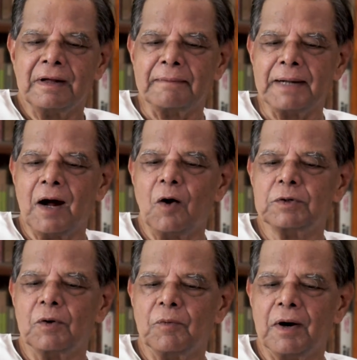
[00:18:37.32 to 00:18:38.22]

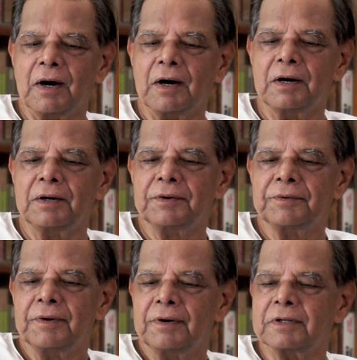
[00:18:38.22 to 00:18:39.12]
About the
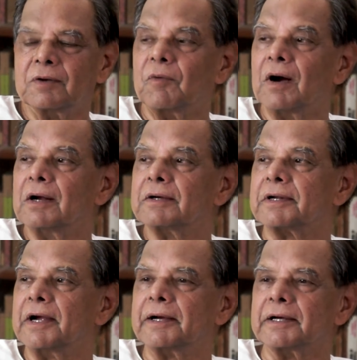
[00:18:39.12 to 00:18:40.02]
world, the world
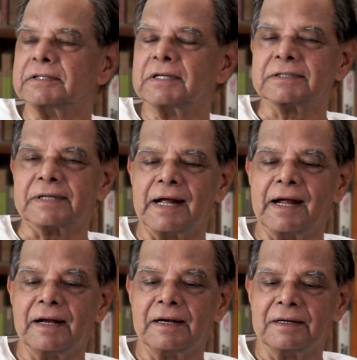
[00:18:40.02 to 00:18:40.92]
creators
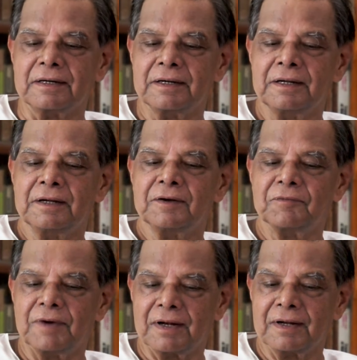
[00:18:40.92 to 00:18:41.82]
stand.
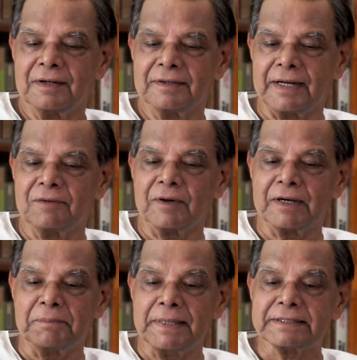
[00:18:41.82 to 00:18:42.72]
Well, that is what
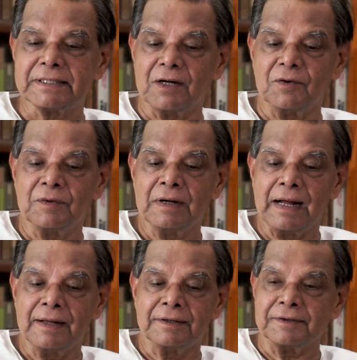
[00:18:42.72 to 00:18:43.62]
it means now.
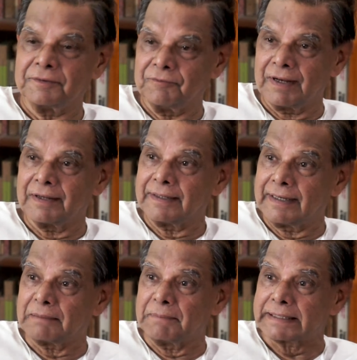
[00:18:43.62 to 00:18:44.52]
Well,
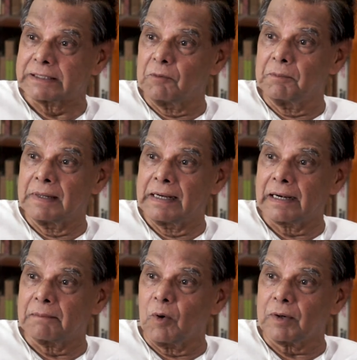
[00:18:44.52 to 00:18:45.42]
it makes now a
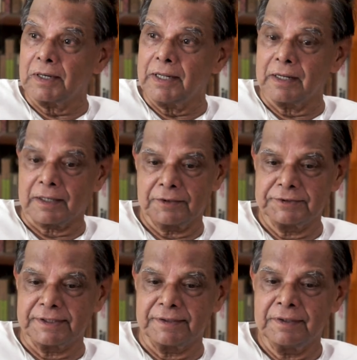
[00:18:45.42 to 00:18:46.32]
little more clear,
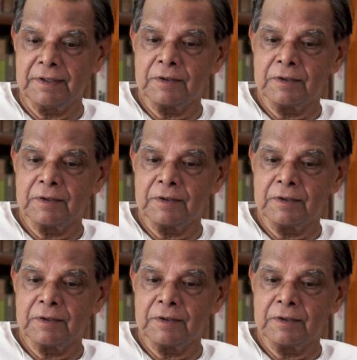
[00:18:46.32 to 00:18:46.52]
you see